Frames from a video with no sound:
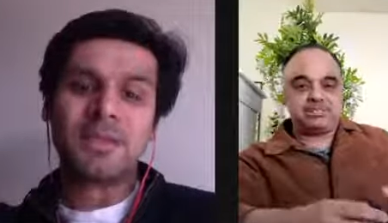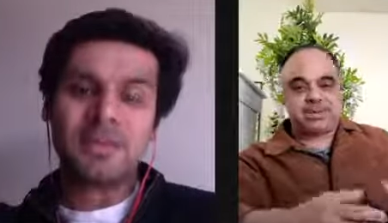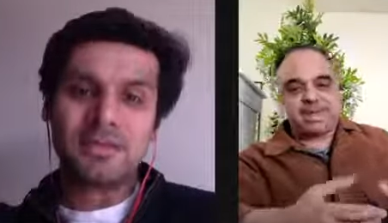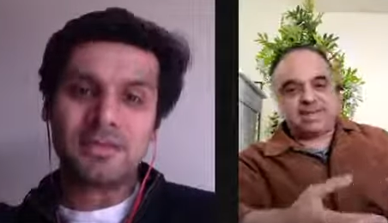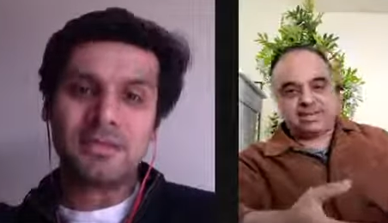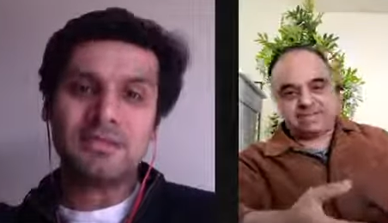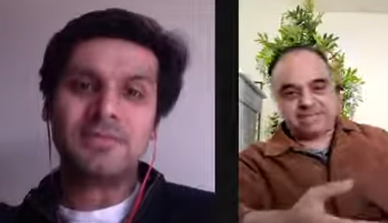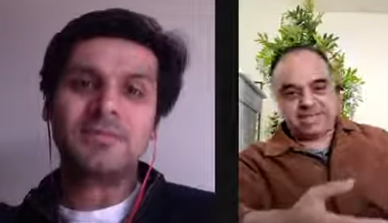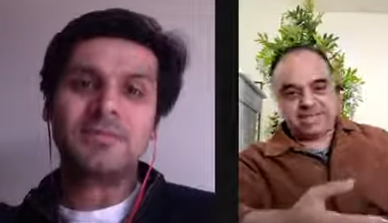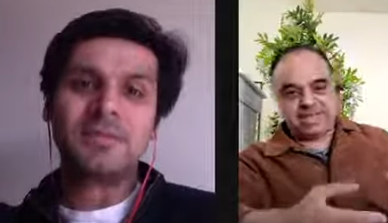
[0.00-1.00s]
Speaker 1: is the
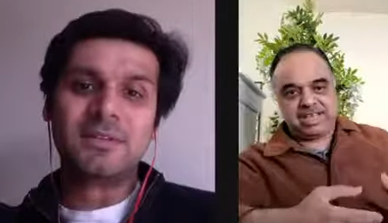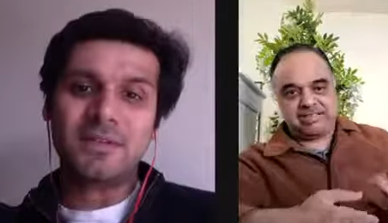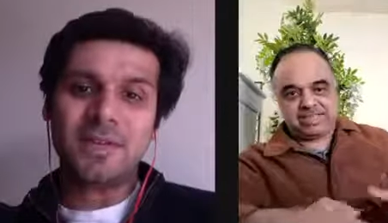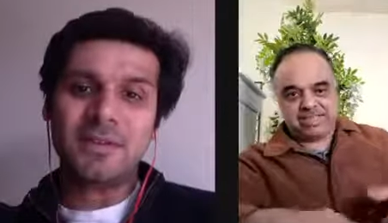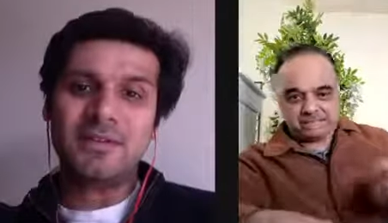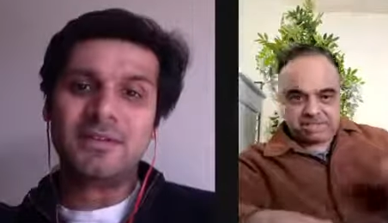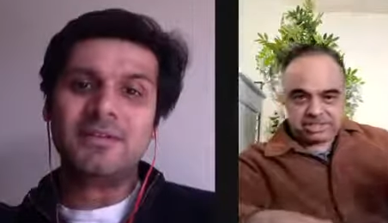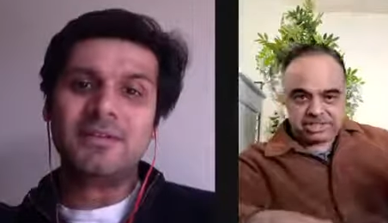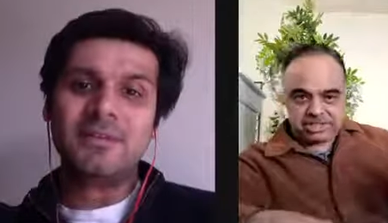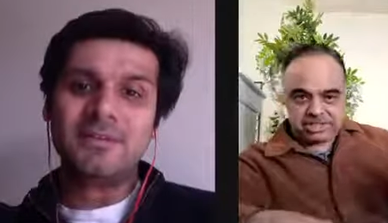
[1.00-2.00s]
brand that they have
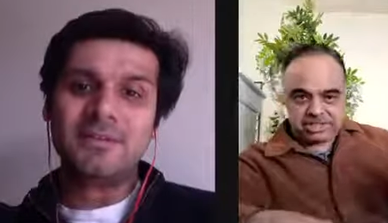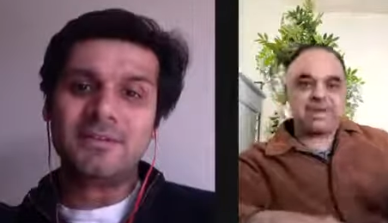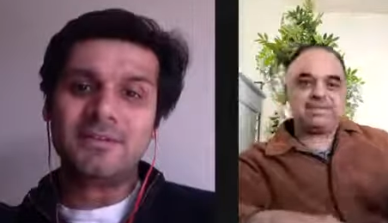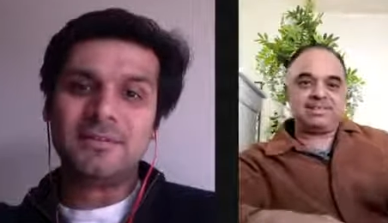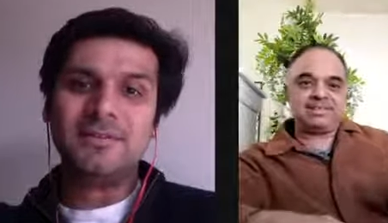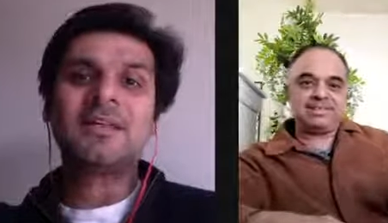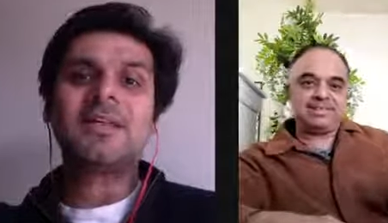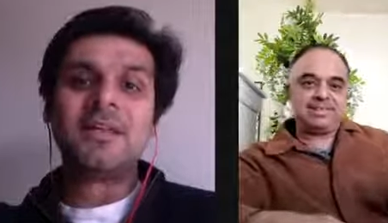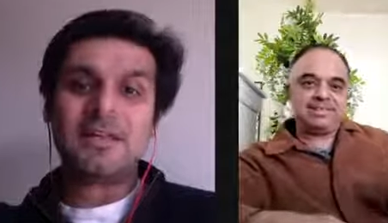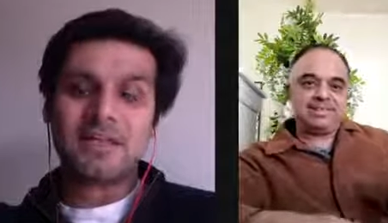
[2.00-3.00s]
established their
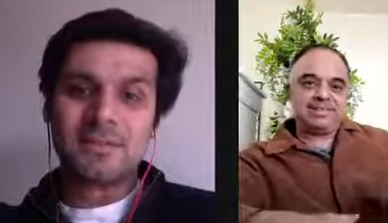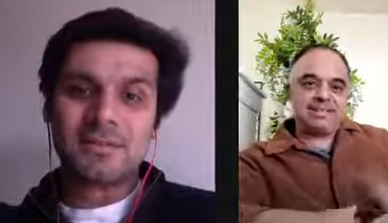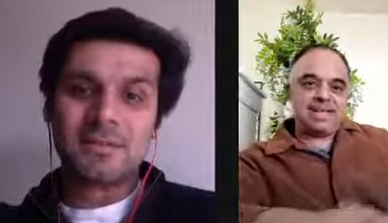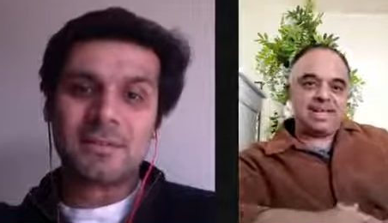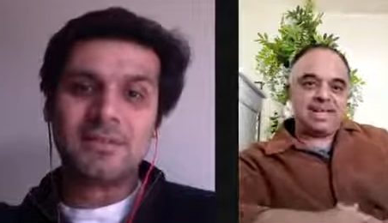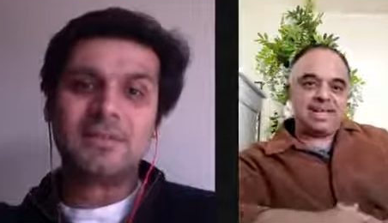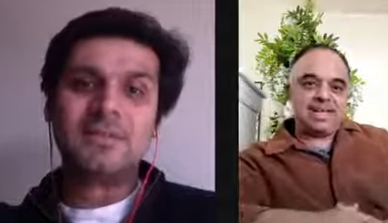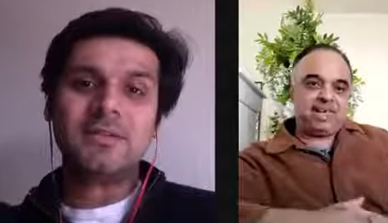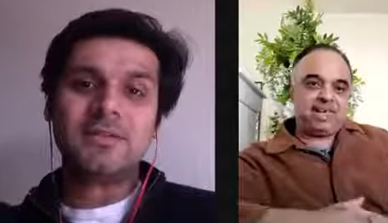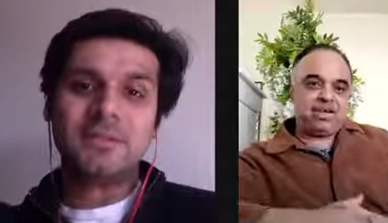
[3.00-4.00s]
brand. Yes.
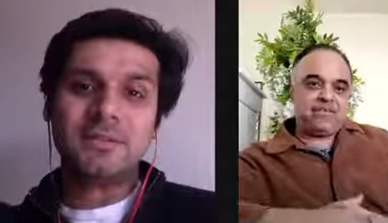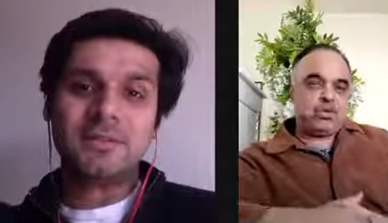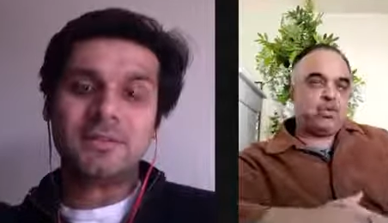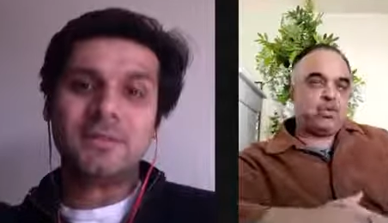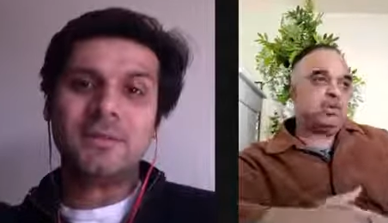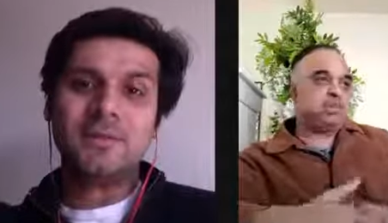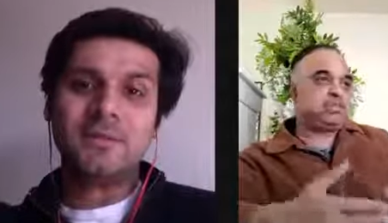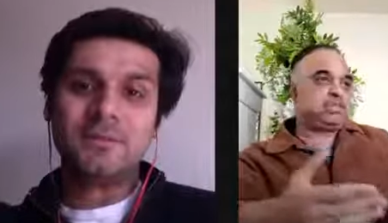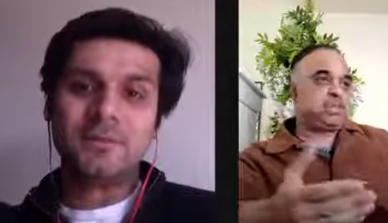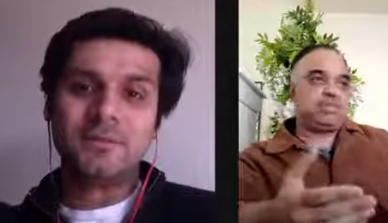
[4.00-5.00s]
And uh, if you
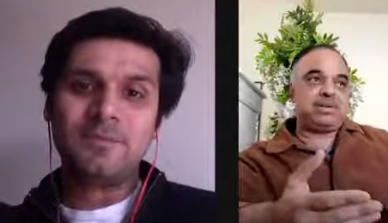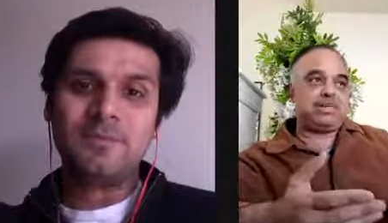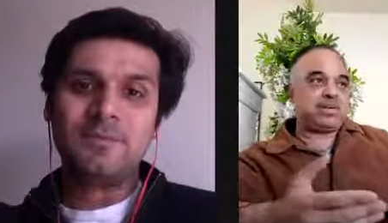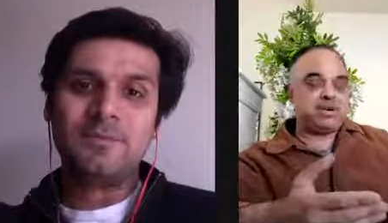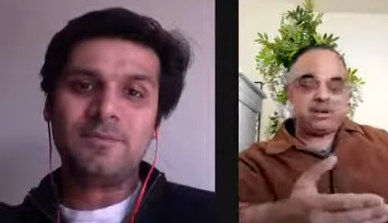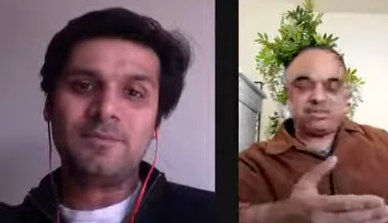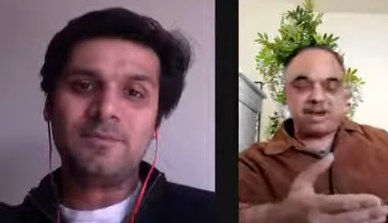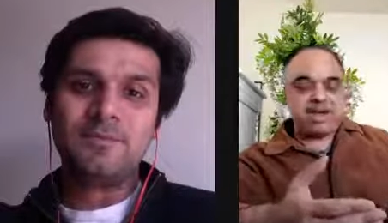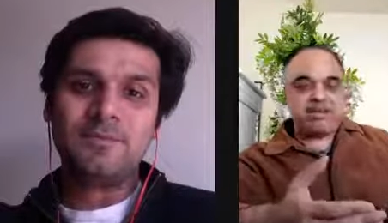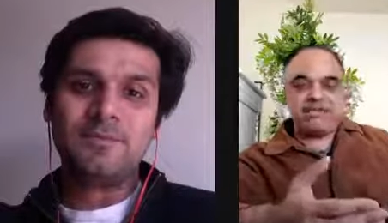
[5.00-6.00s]
want to establish
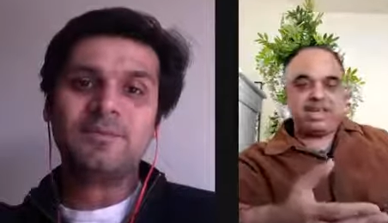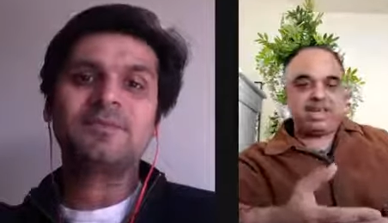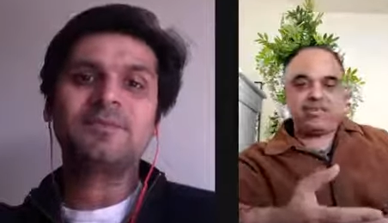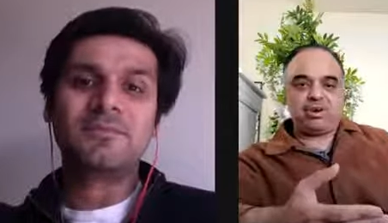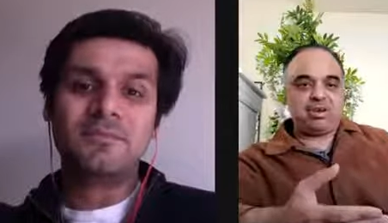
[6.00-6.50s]
your brand, we have